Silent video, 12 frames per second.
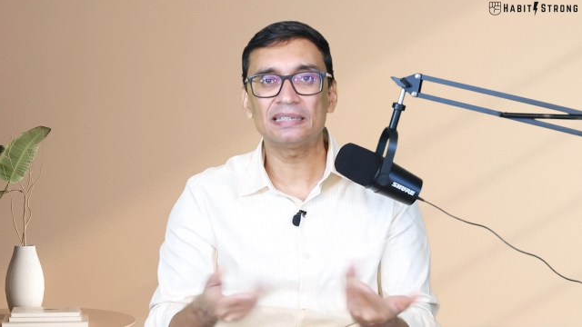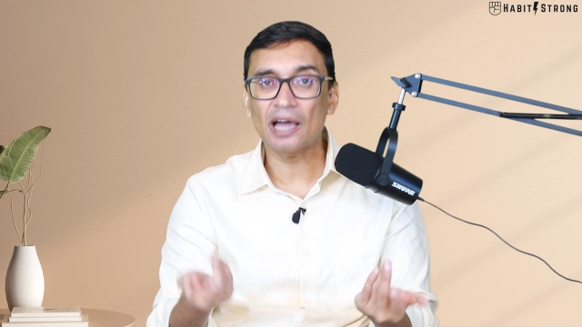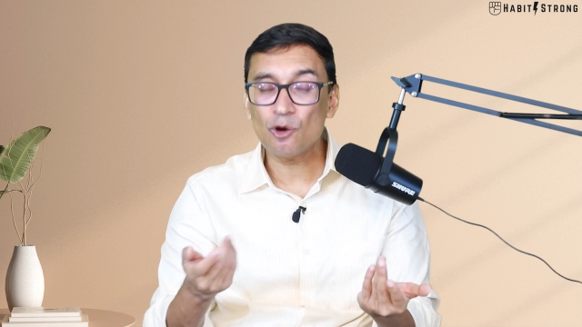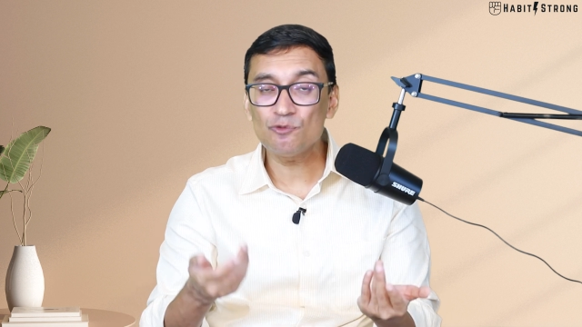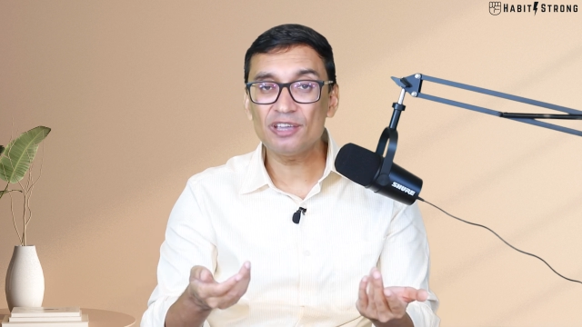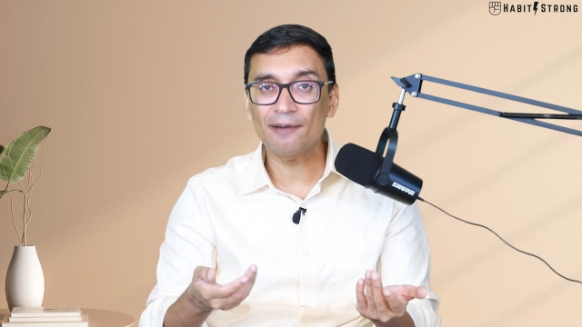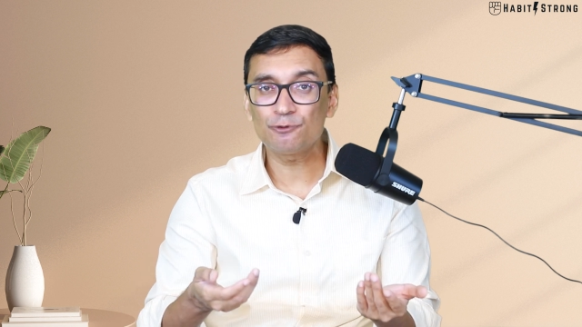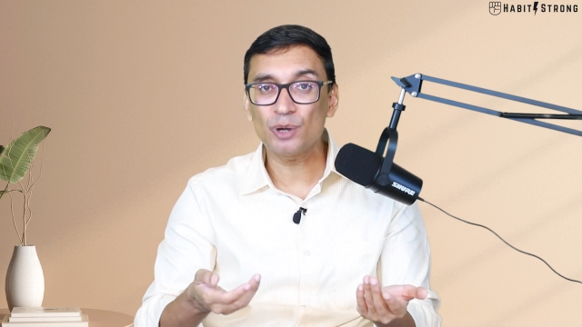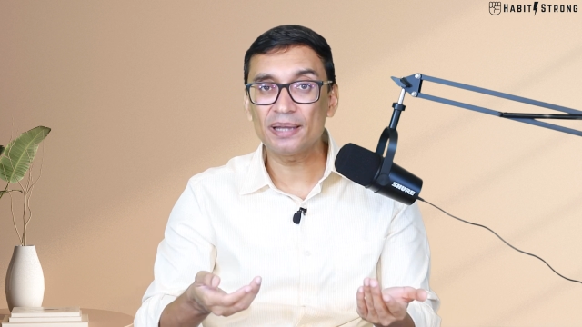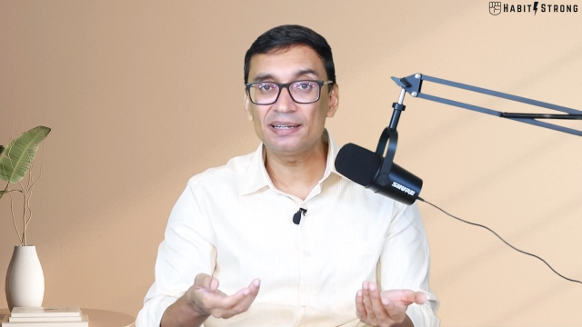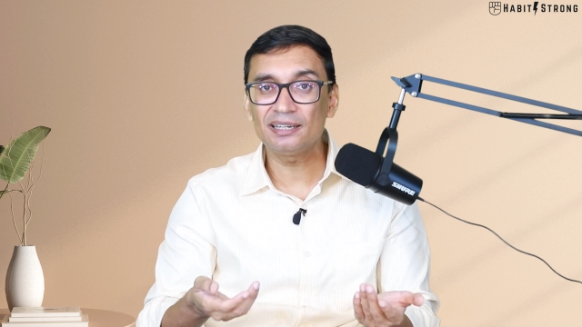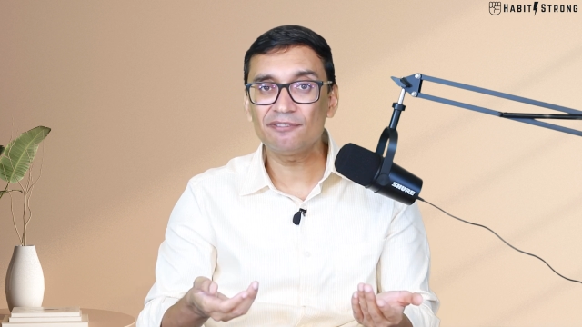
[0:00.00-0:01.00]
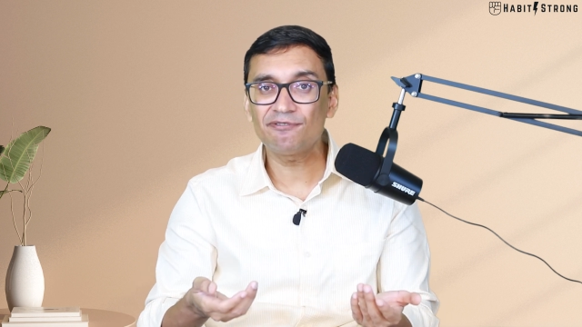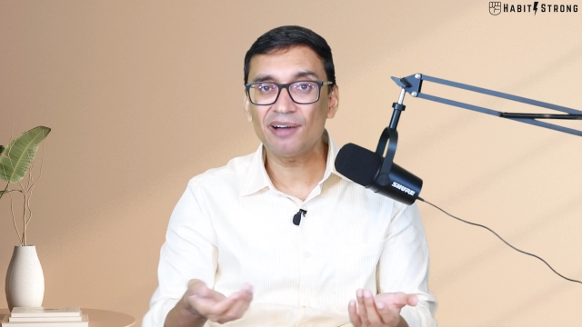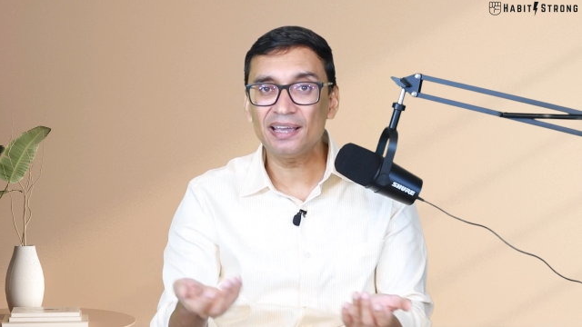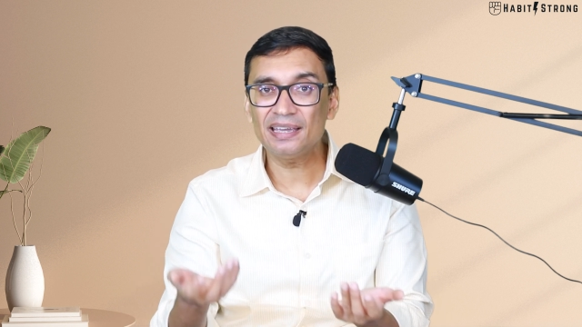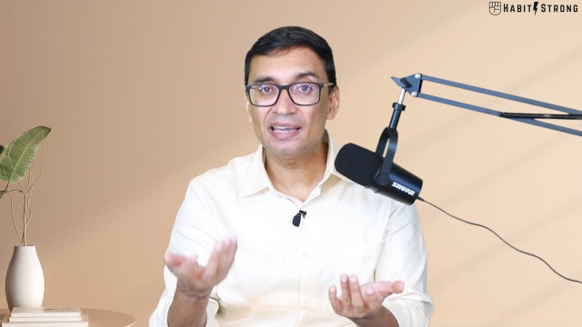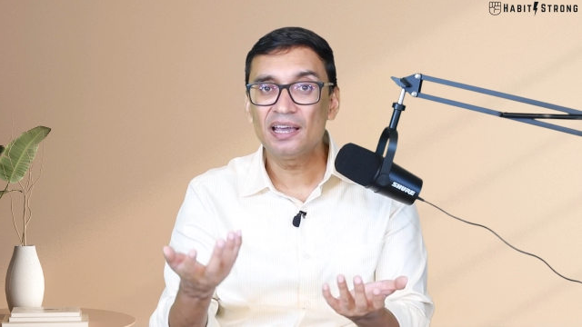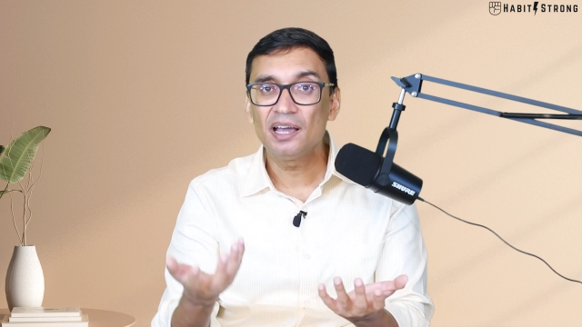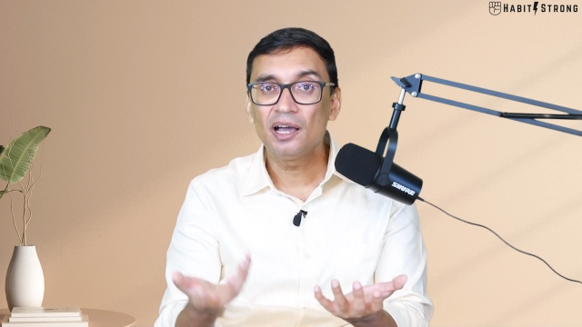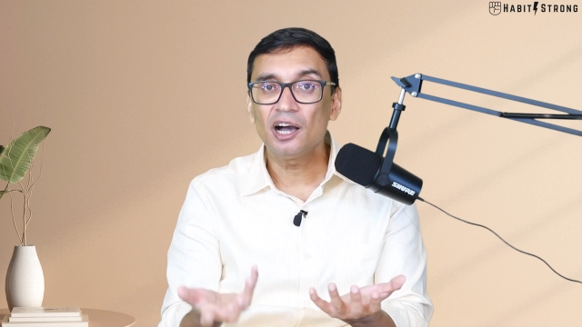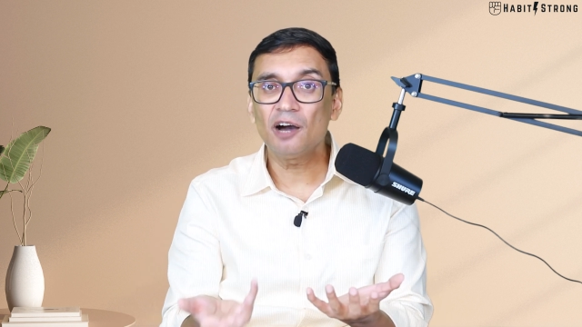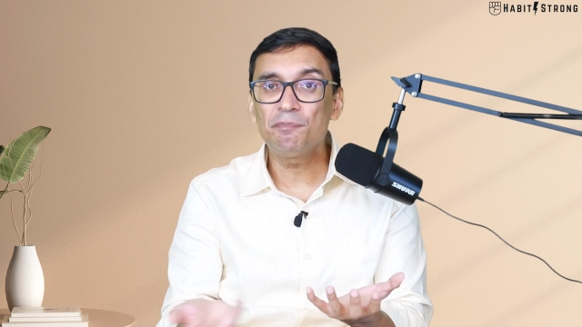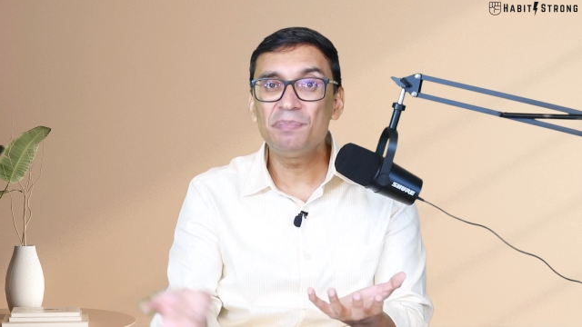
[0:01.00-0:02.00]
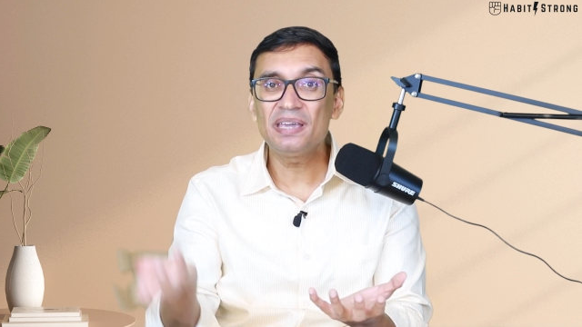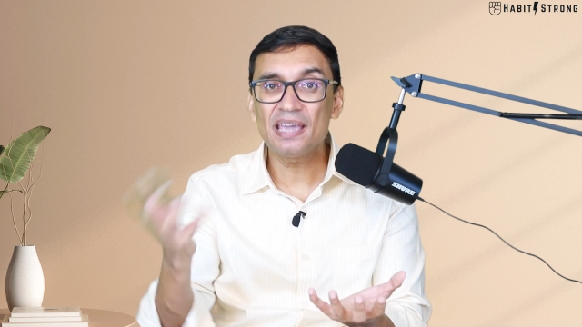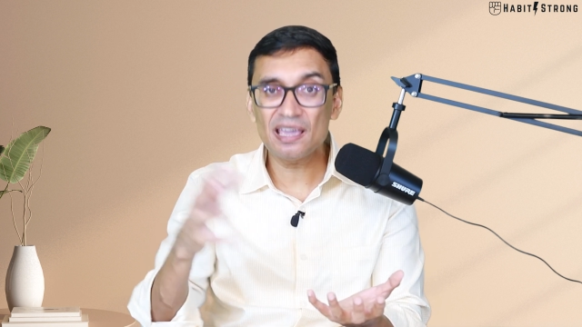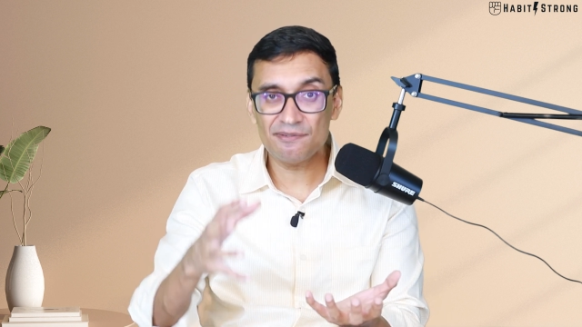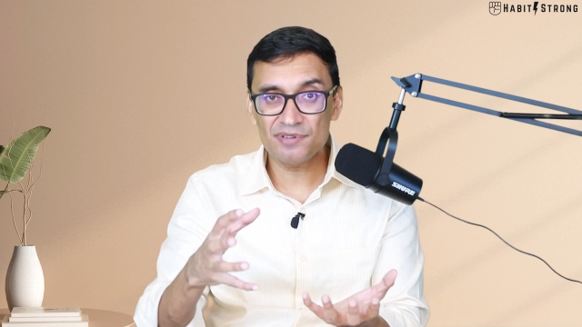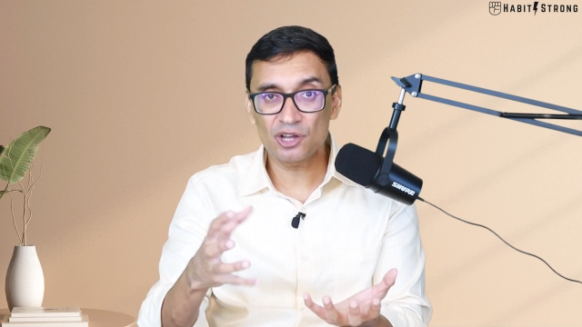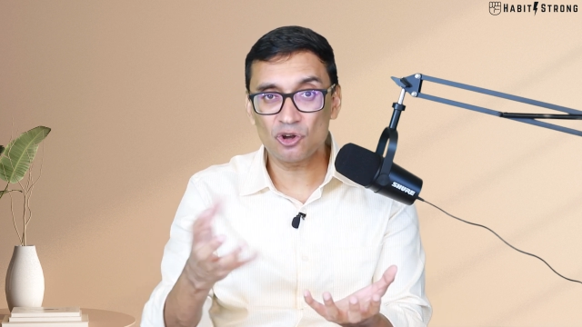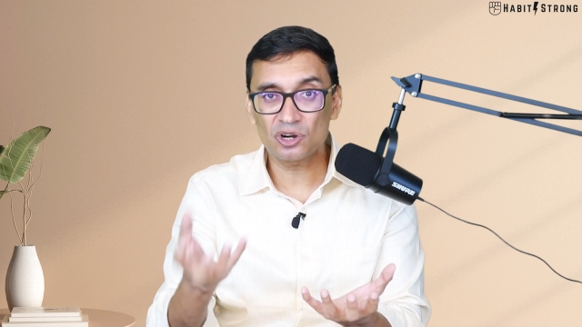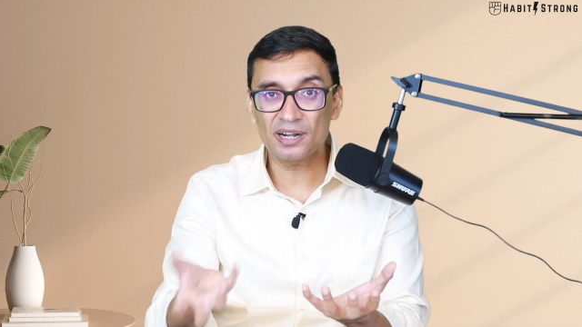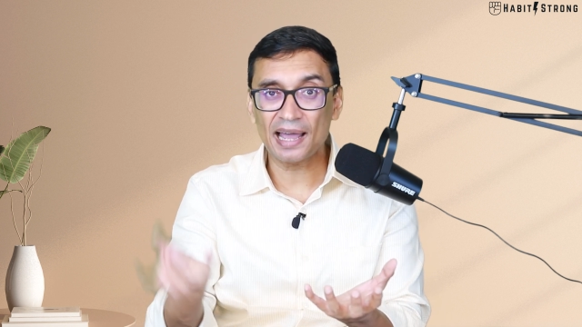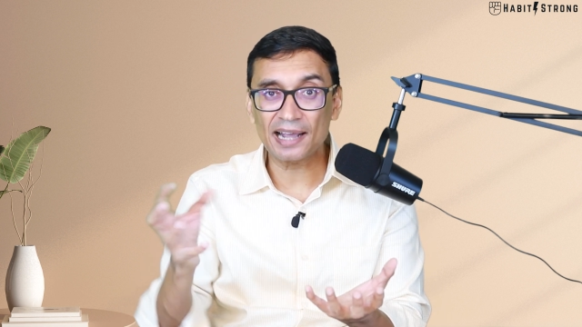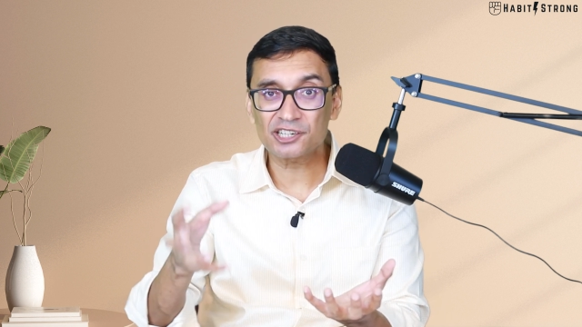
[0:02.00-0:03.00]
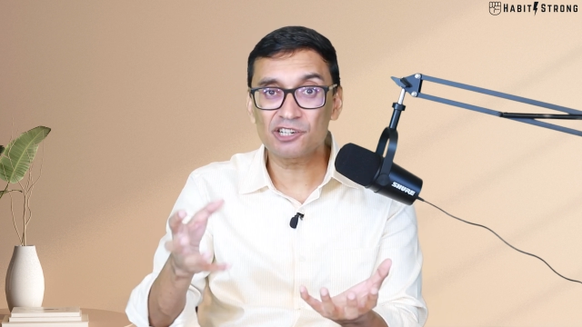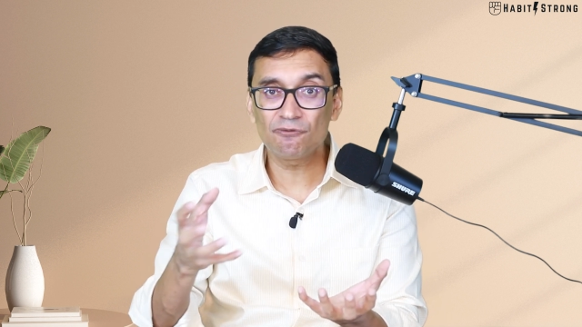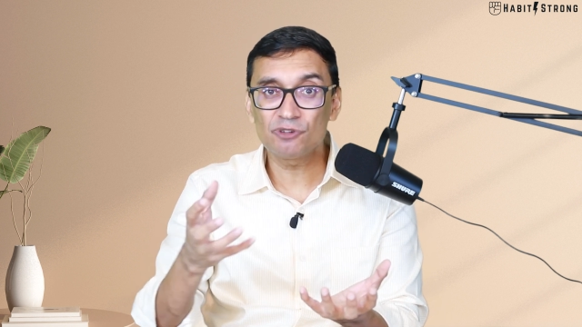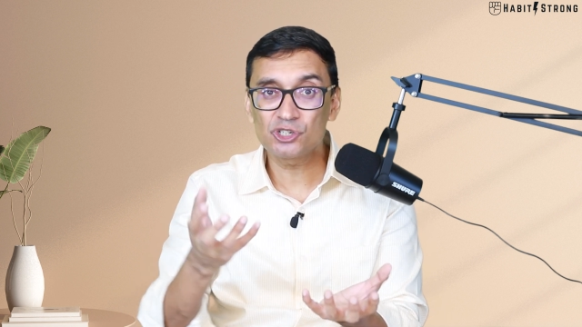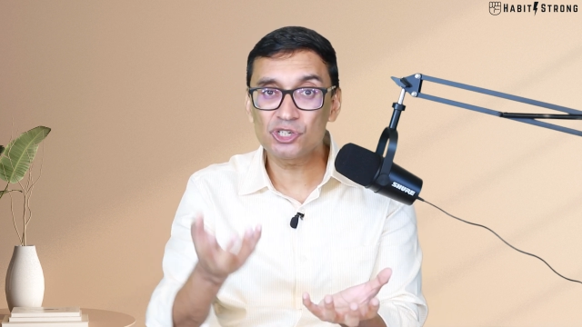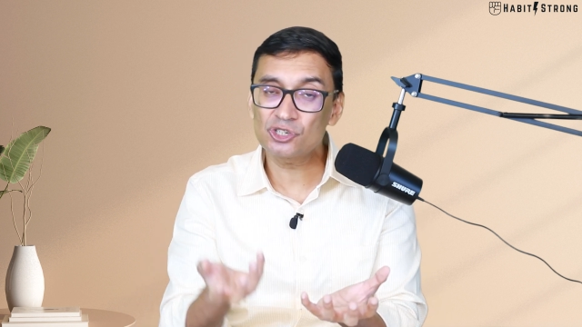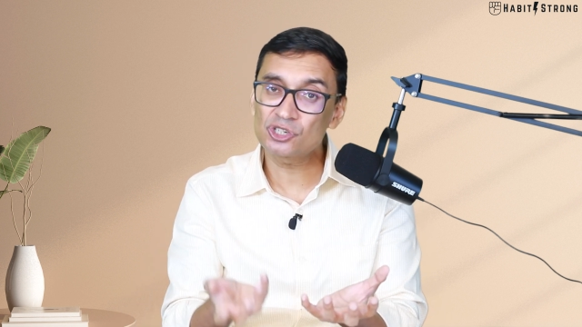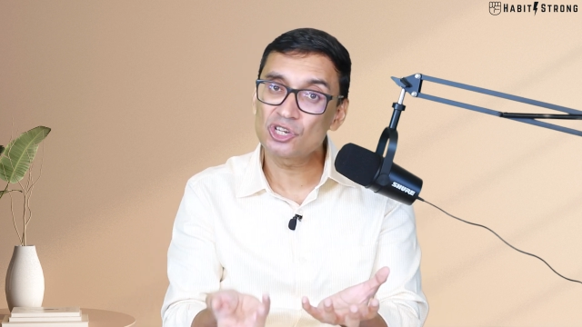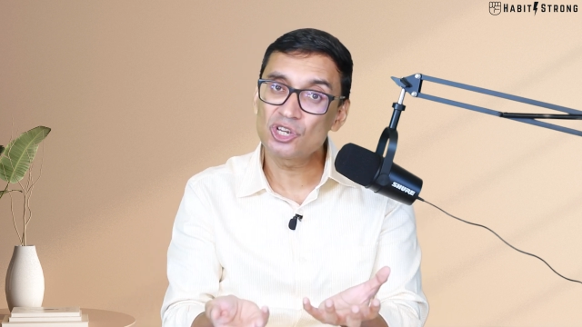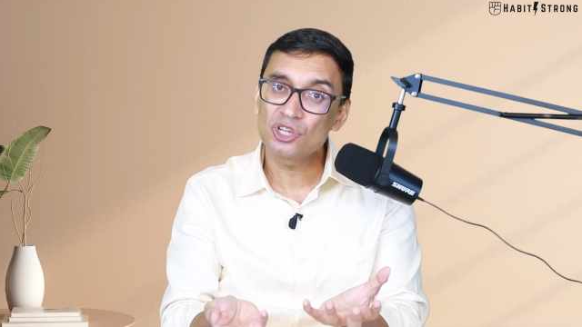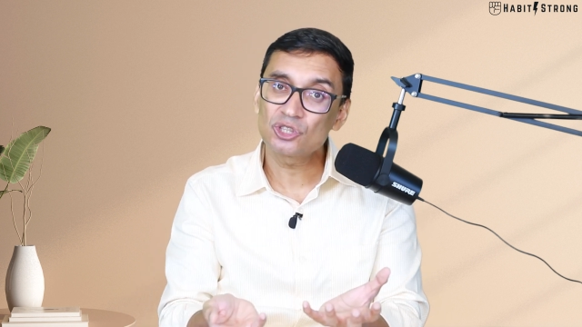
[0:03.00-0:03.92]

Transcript: Now we have to identify a behavior or an action which is